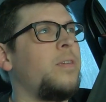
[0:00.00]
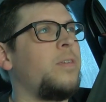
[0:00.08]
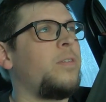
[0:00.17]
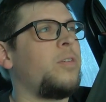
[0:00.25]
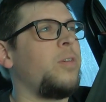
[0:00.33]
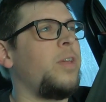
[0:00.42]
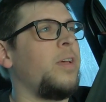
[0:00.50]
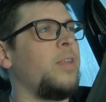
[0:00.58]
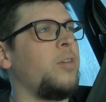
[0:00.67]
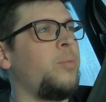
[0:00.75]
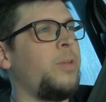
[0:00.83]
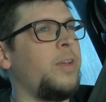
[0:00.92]
So yeah, a
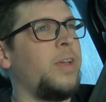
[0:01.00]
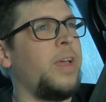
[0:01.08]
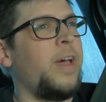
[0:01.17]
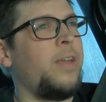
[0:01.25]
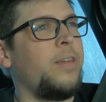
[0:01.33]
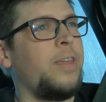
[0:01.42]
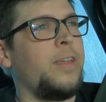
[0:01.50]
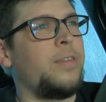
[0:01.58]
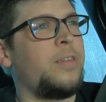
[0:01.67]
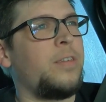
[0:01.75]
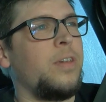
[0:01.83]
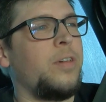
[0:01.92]
little bit of out-of-date
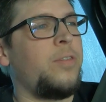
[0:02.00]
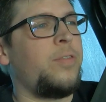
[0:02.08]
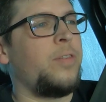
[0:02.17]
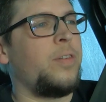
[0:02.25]
stuff.